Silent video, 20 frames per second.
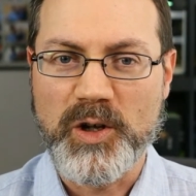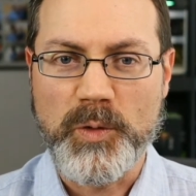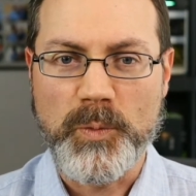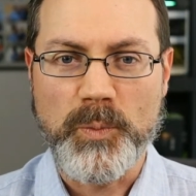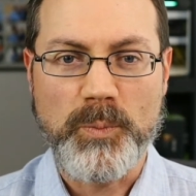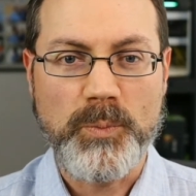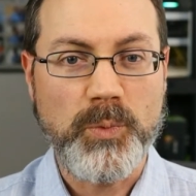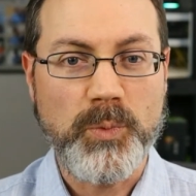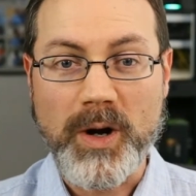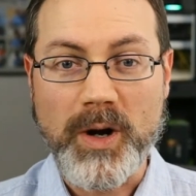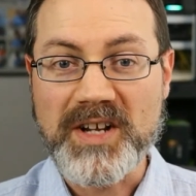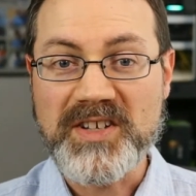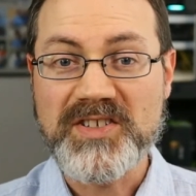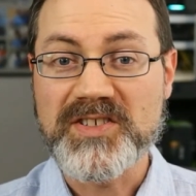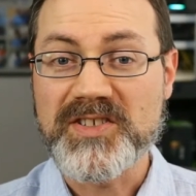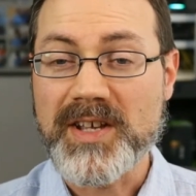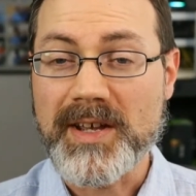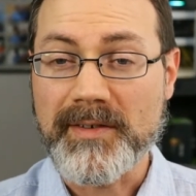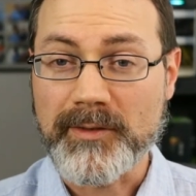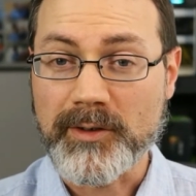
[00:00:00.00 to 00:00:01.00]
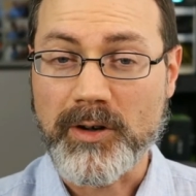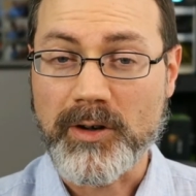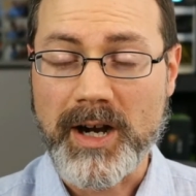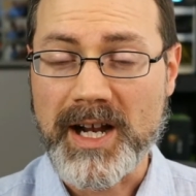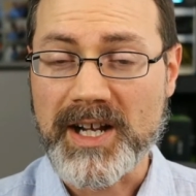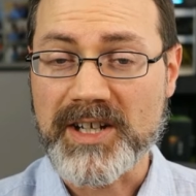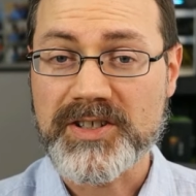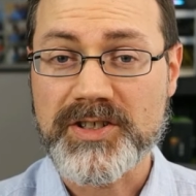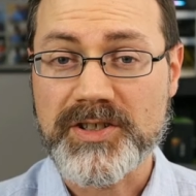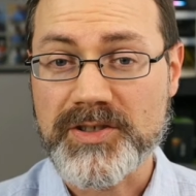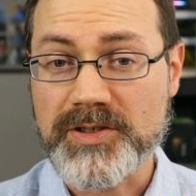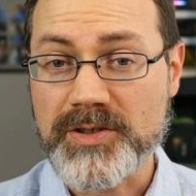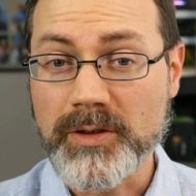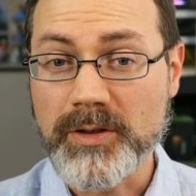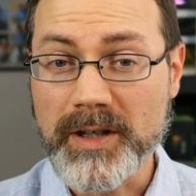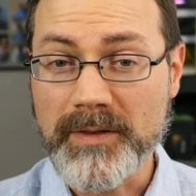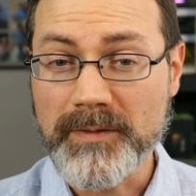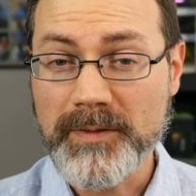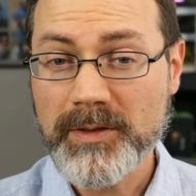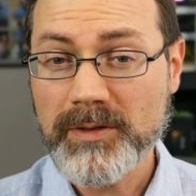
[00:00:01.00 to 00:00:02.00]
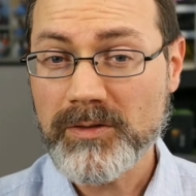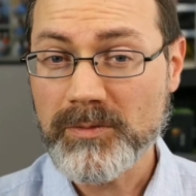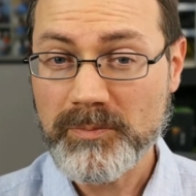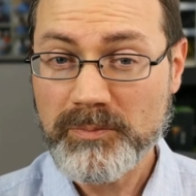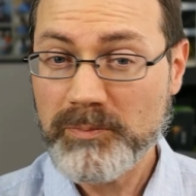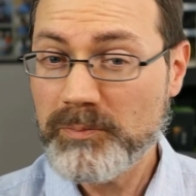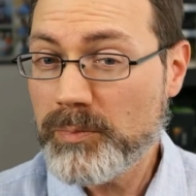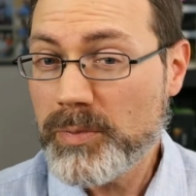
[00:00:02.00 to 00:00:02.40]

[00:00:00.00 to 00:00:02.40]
Prices have crashed. So if you've